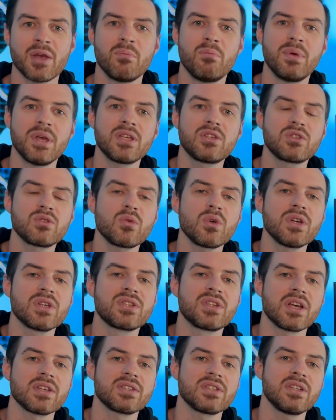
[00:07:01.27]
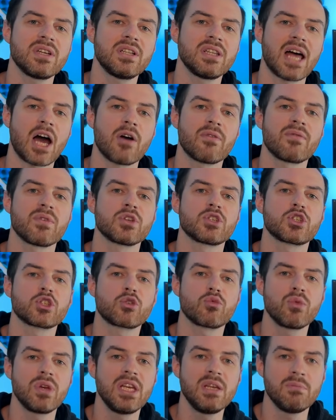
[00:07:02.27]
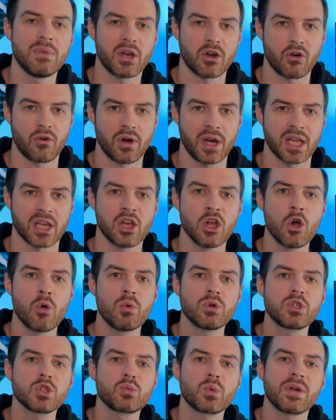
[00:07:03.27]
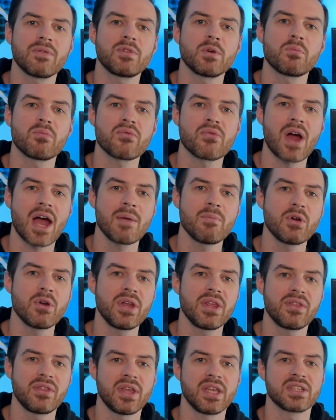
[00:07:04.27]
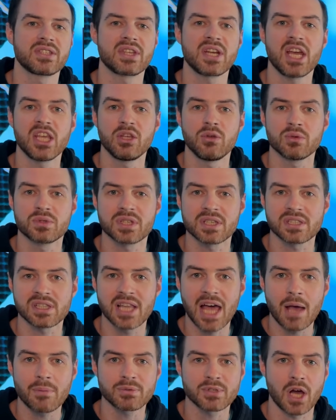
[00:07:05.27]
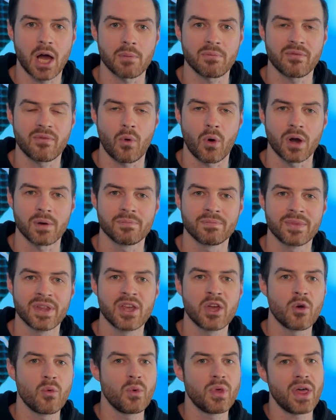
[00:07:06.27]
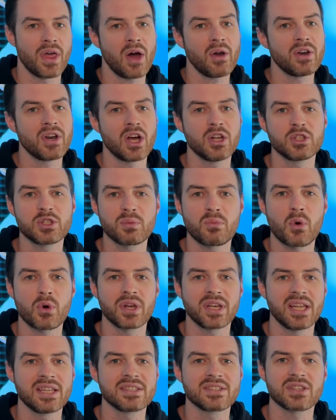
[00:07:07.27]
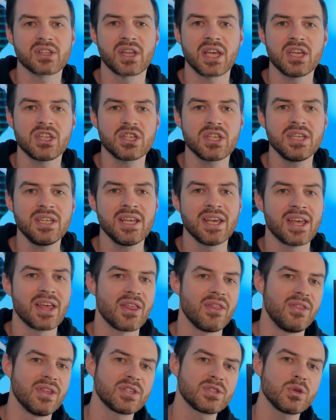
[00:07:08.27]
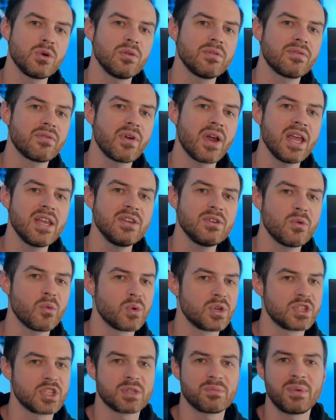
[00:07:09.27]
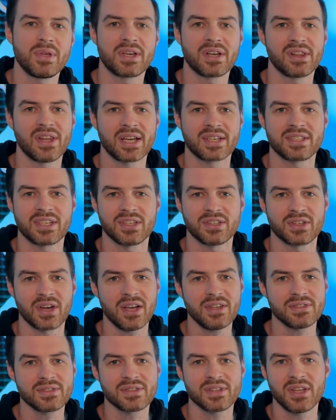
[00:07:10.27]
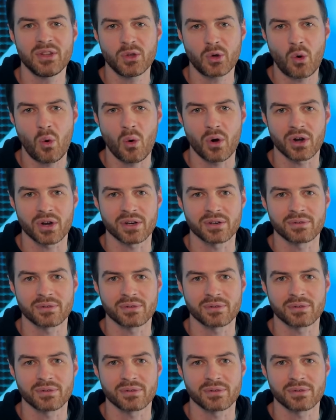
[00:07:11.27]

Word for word: Big Sur doesn't allow for screen mirroring, which is one of the primary things that I use this laptop for. Without an unsupported installation, this old friend would just be collecting dust in the corner.